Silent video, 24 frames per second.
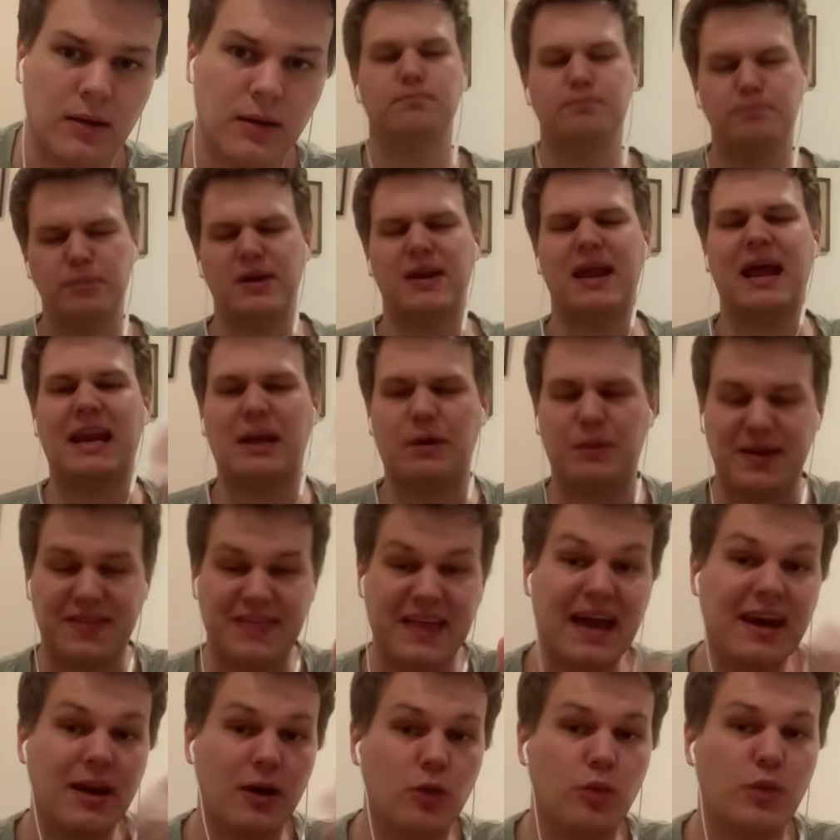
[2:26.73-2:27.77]
But anyway,
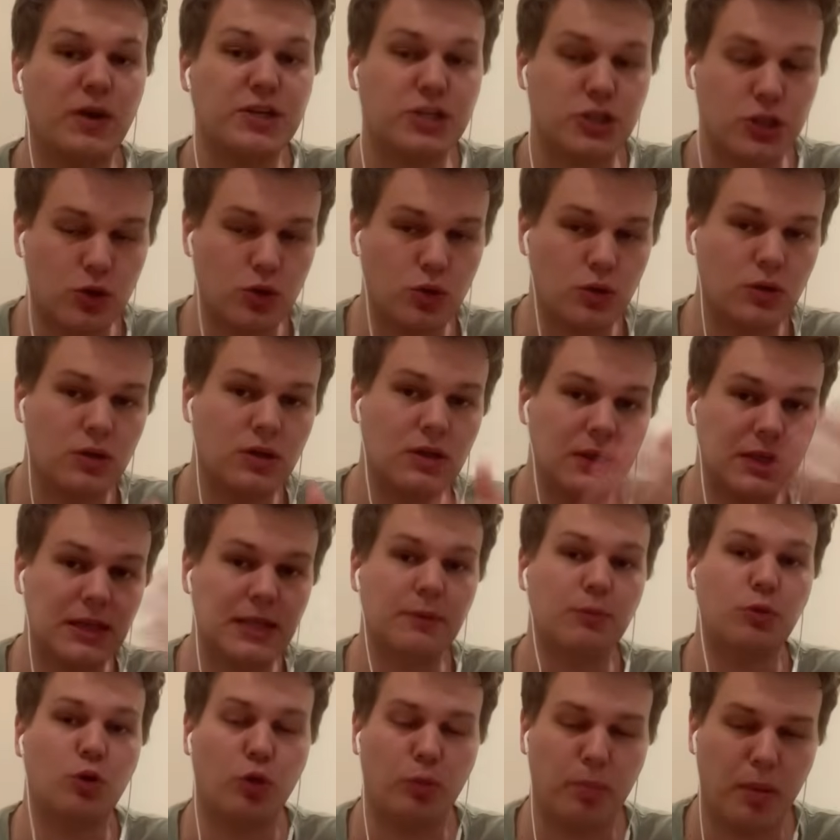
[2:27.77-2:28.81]
that original
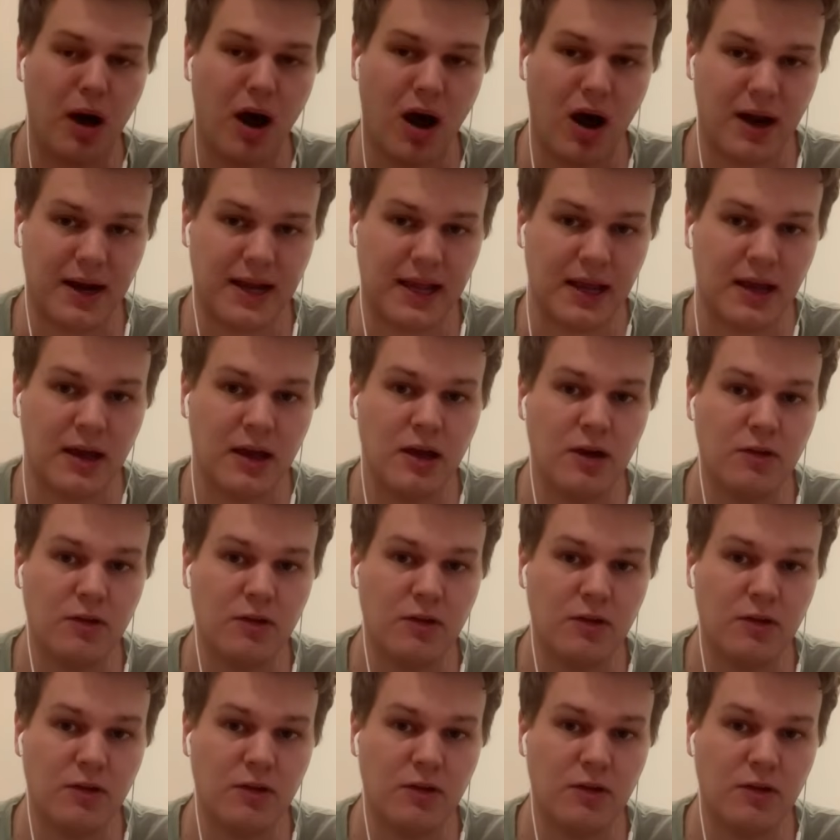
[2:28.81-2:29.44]
Liberal Party